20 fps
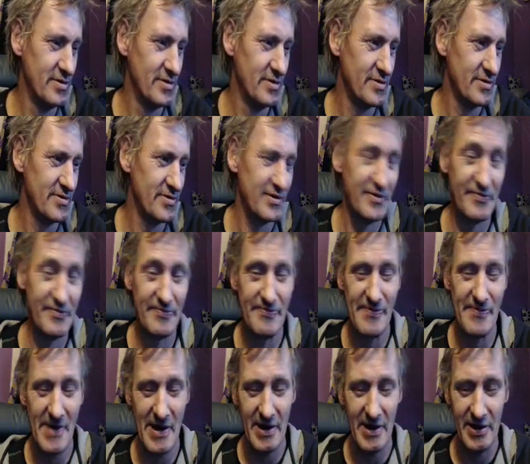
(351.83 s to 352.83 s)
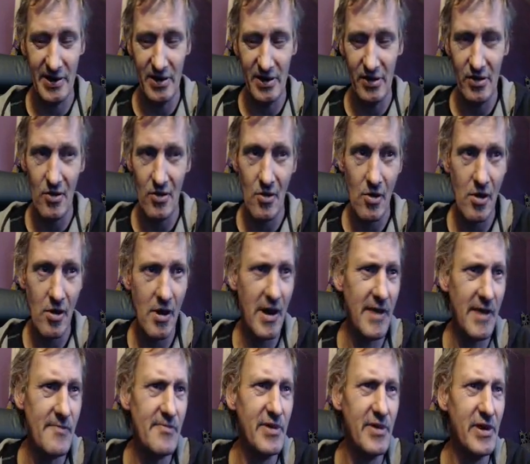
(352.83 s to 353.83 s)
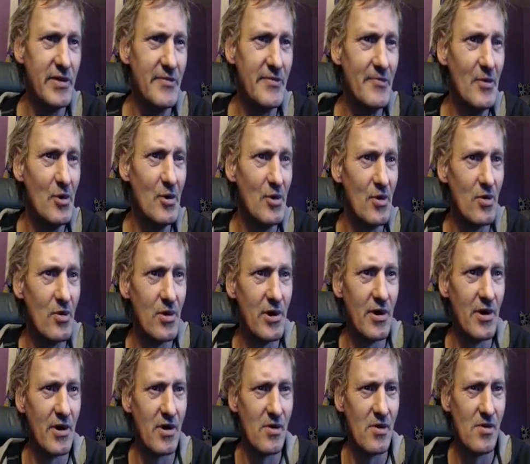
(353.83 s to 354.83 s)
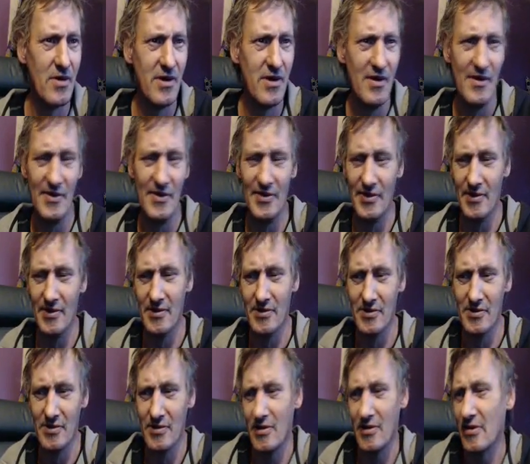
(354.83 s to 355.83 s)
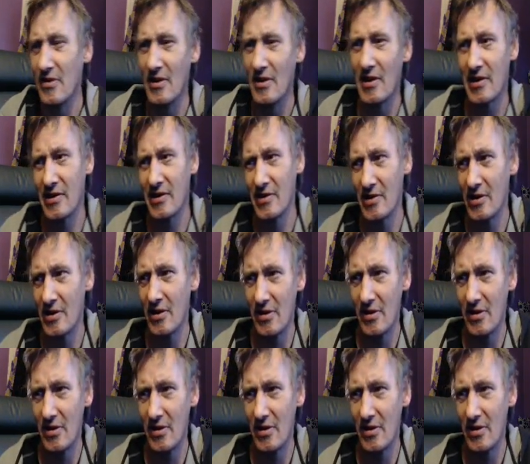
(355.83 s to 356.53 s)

it's finding the right people to work with that can